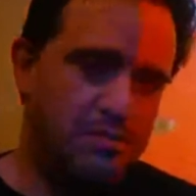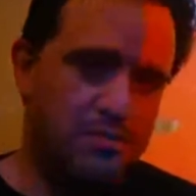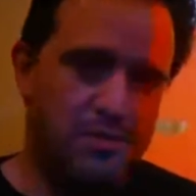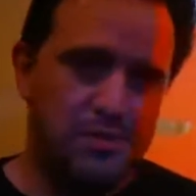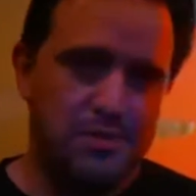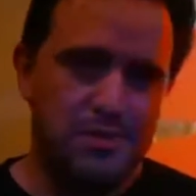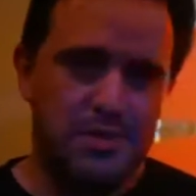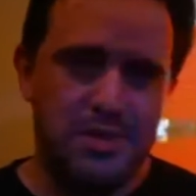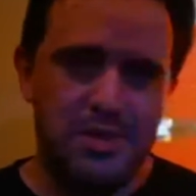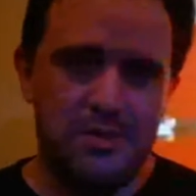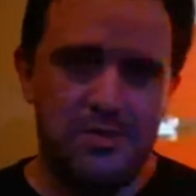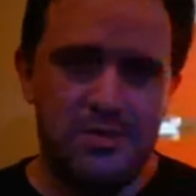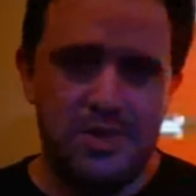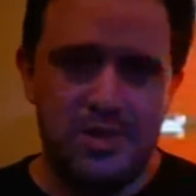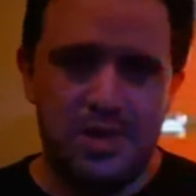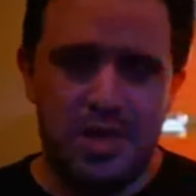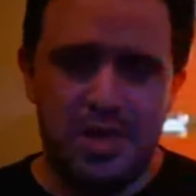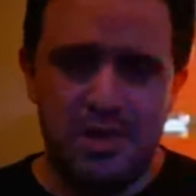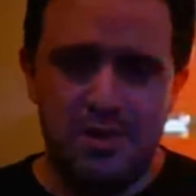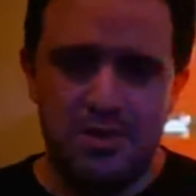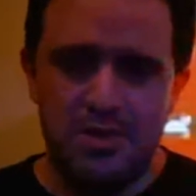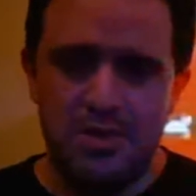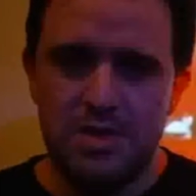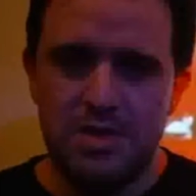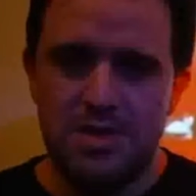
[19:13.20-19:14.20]
Bird seemed to
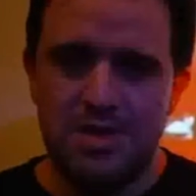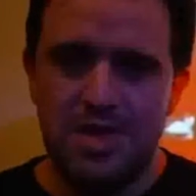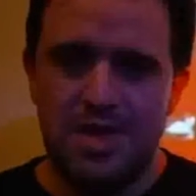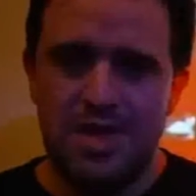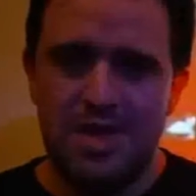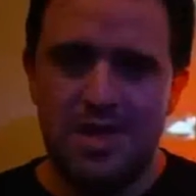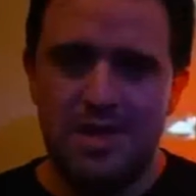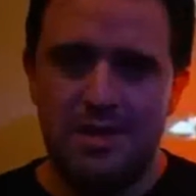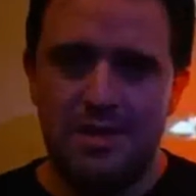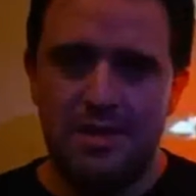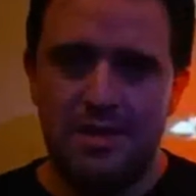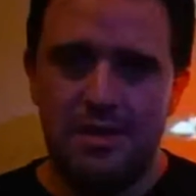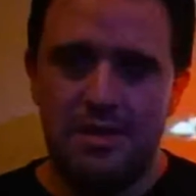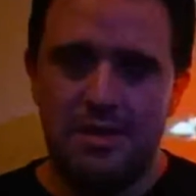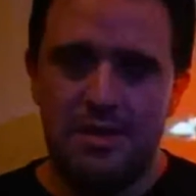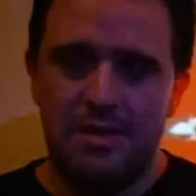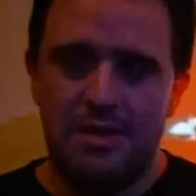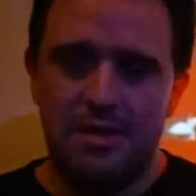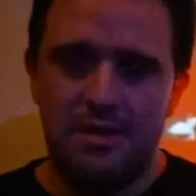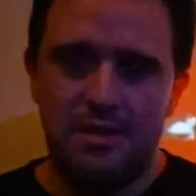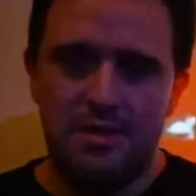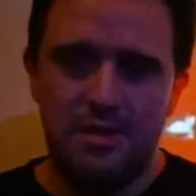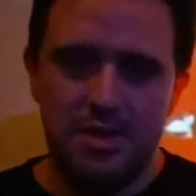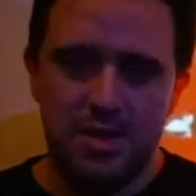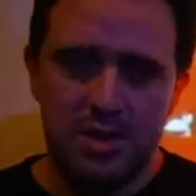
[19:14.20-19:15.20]
understand
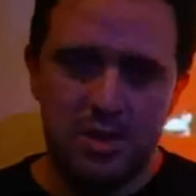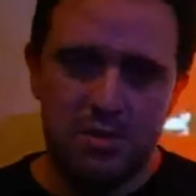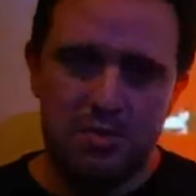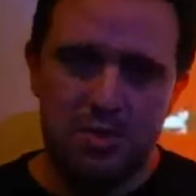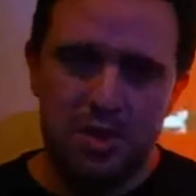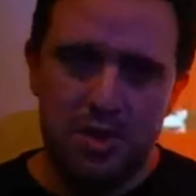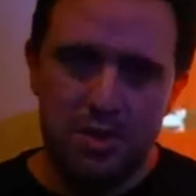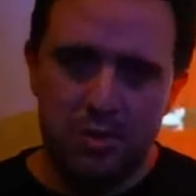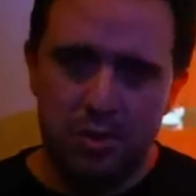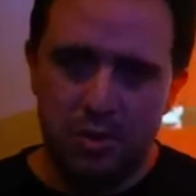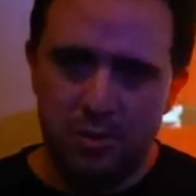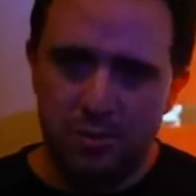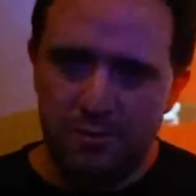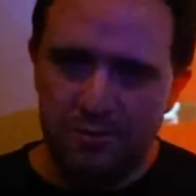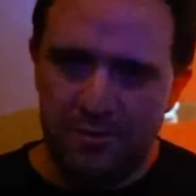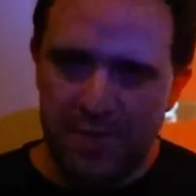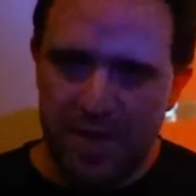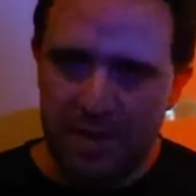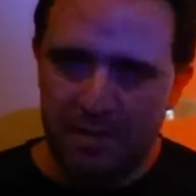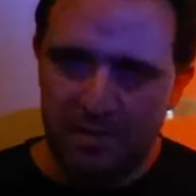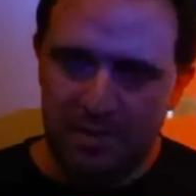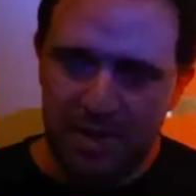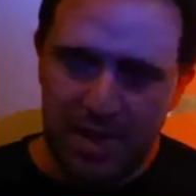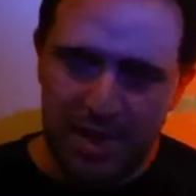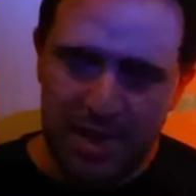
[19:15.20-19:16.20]
the superhero
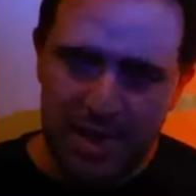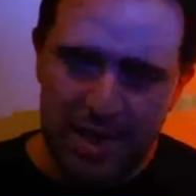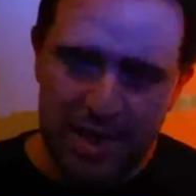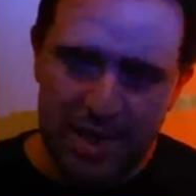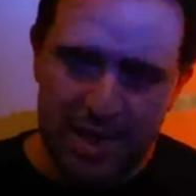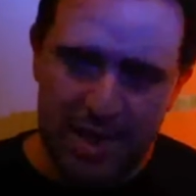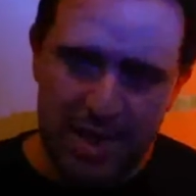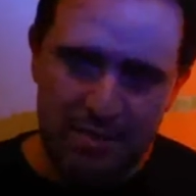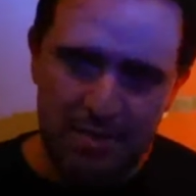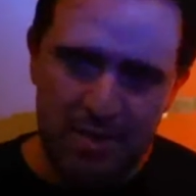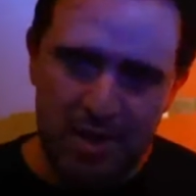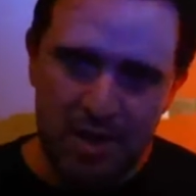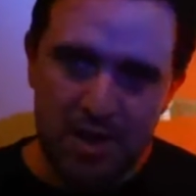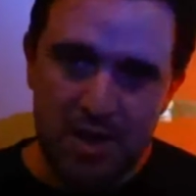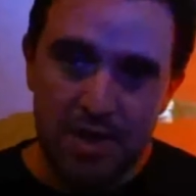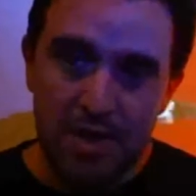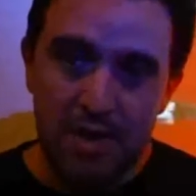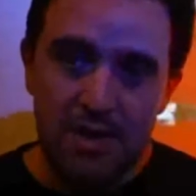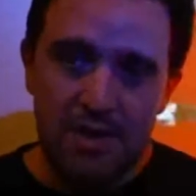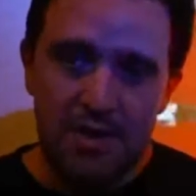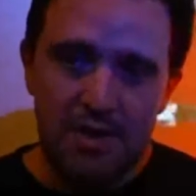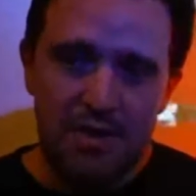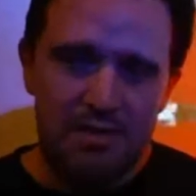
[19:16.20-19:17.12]
family dynamic.